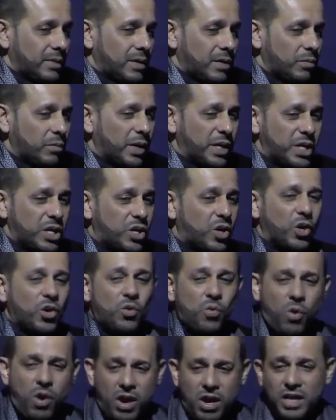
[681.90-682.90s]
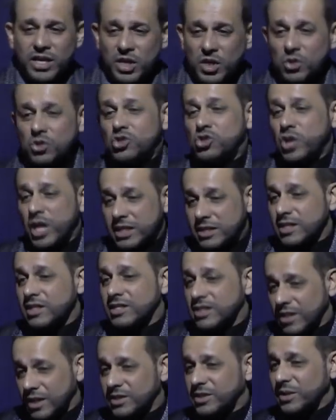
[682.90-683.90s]
When you go to work, you dress a
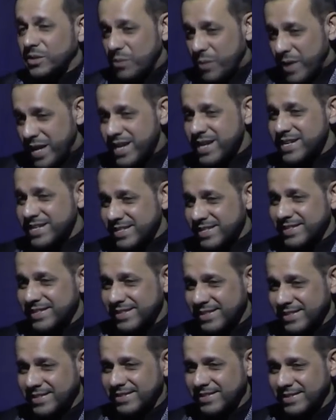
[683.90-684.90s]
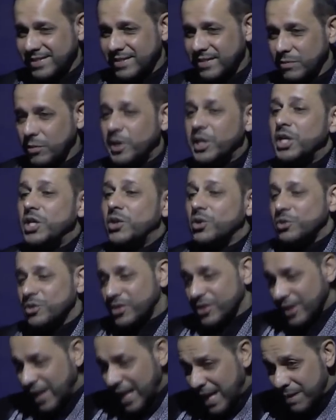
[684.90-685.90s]
certain way. When you go to
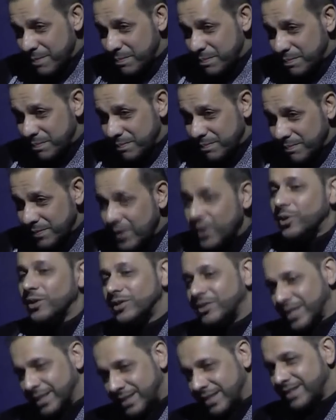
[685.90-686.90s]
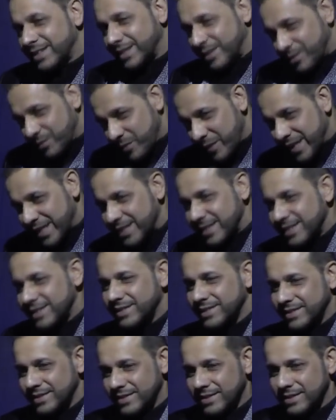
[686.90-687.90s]
sleep, you dress a certain way.
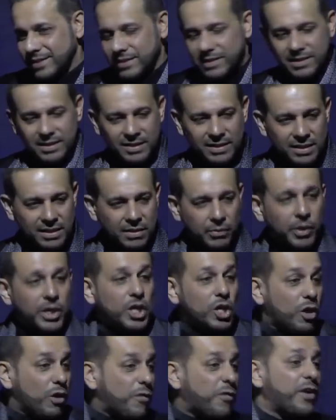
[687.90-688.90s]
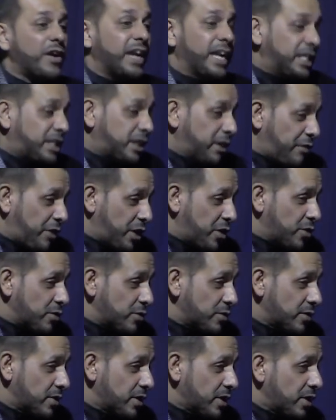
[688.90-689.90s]
When you go for an interview,
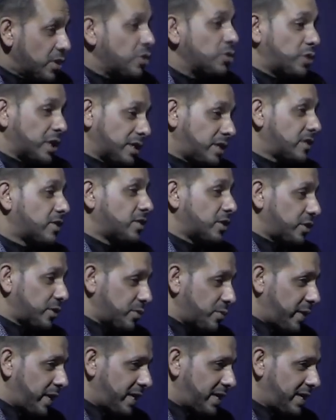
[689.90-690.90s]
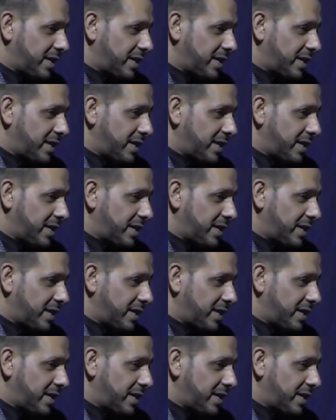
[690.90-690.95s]
you dress a certain way.